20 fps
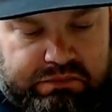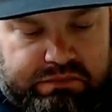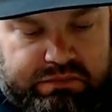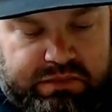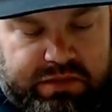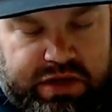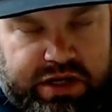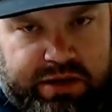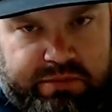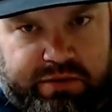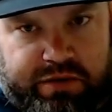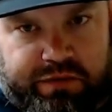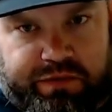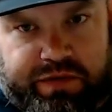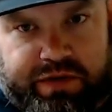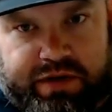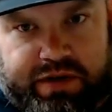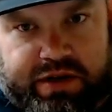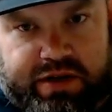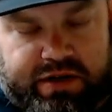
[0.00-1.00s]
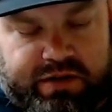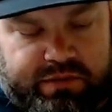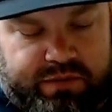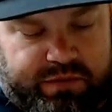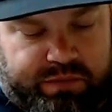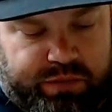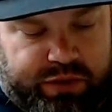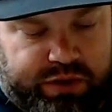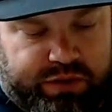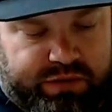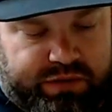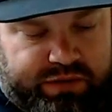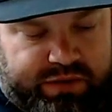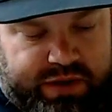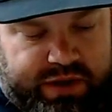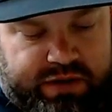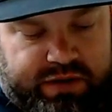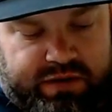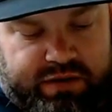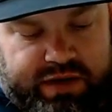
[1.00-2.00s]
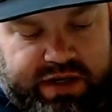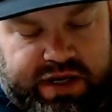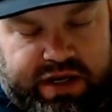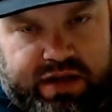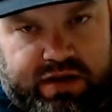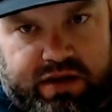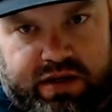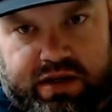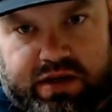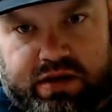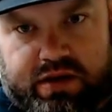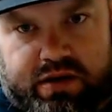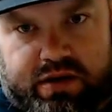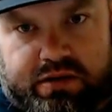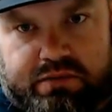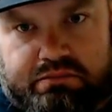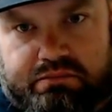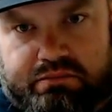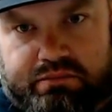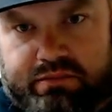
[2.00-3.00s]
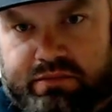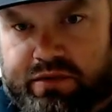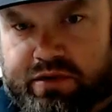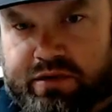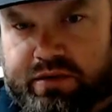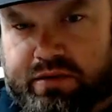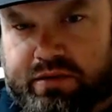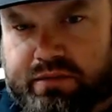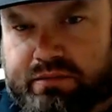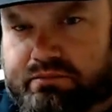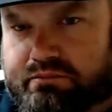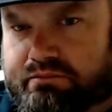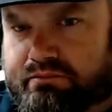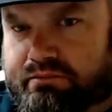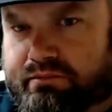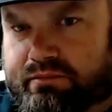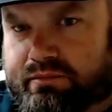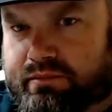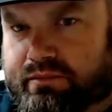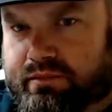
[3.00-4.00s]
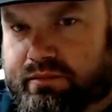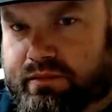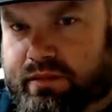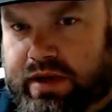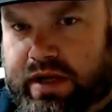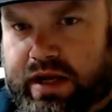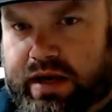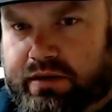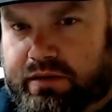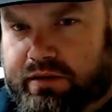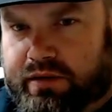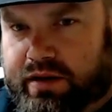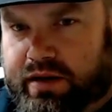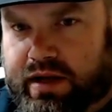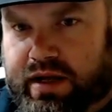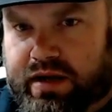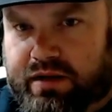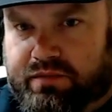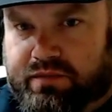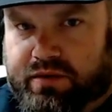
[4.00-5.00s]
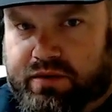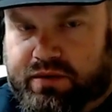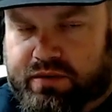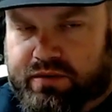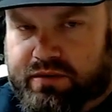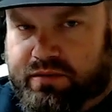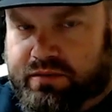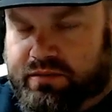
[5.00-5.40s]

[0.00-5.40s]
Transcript: I'm an affiliate with both Thunder and Eon, so I really have no